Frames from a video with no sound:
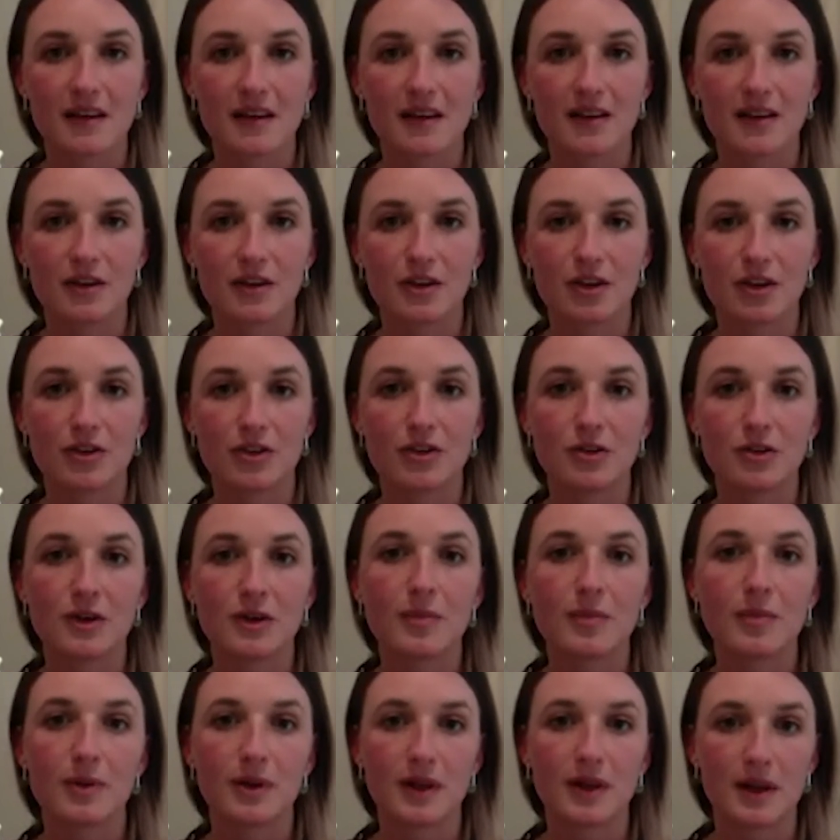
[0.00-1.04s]

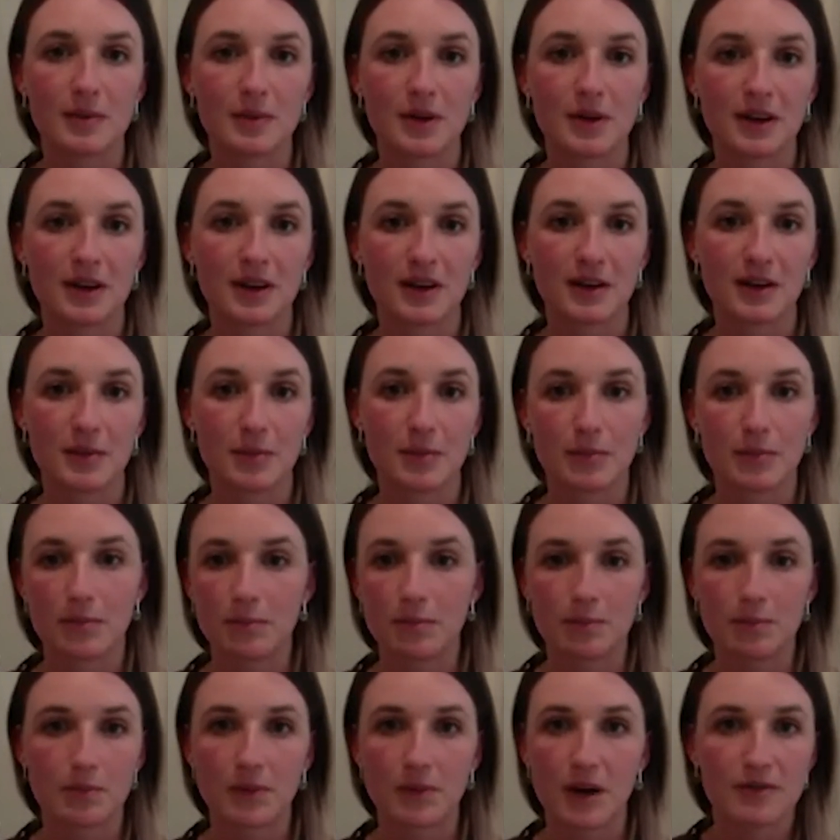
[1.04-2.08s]
doable, I'm going to
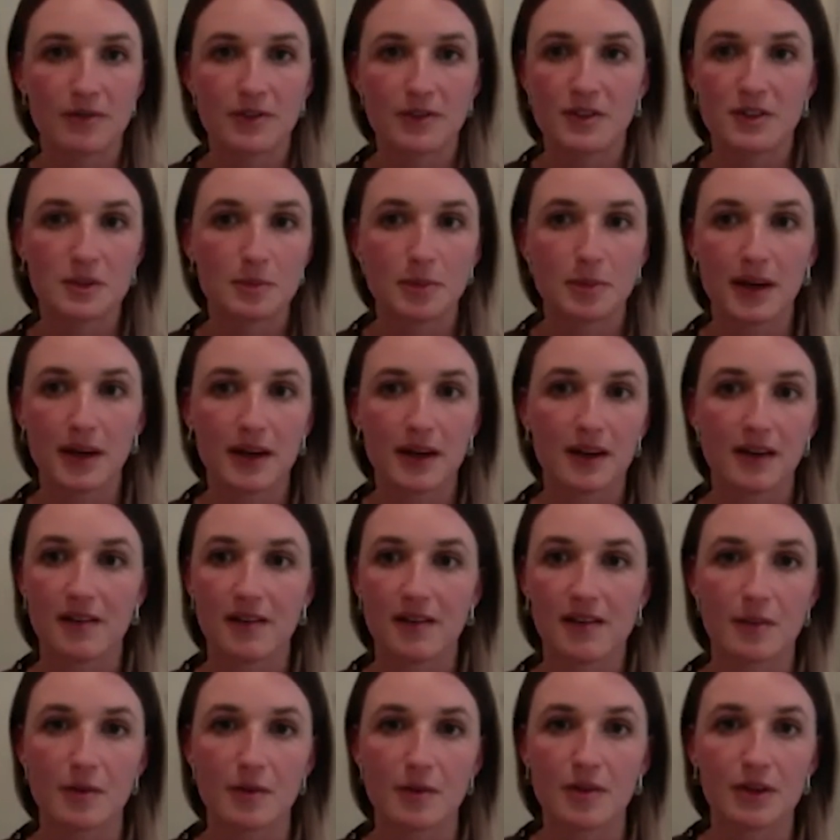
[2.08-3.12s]
offer to pick
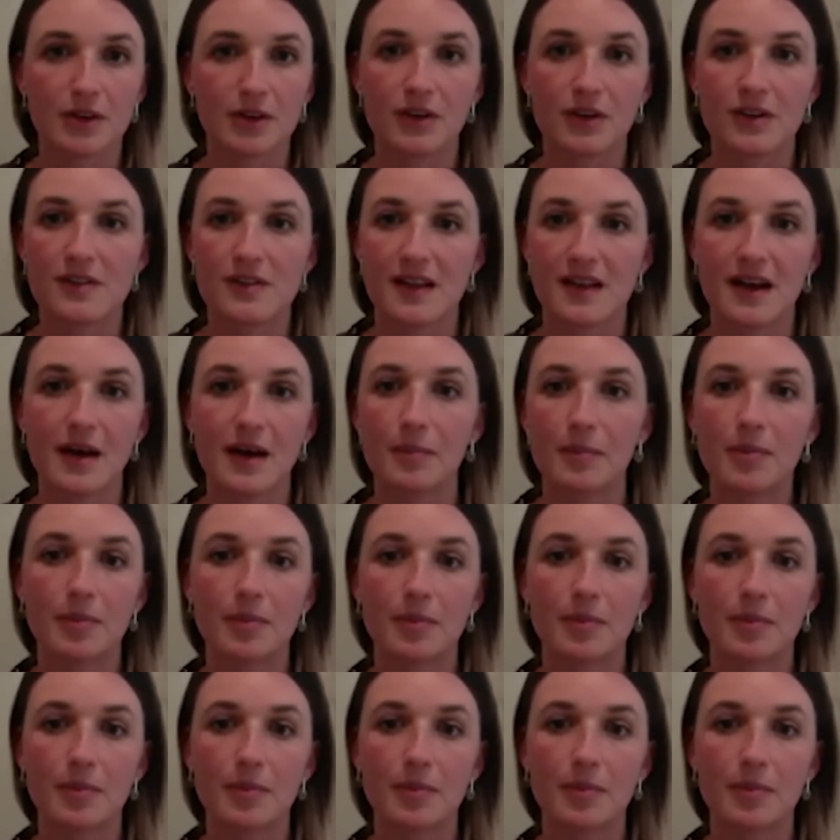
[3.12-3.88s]
some of the girls up,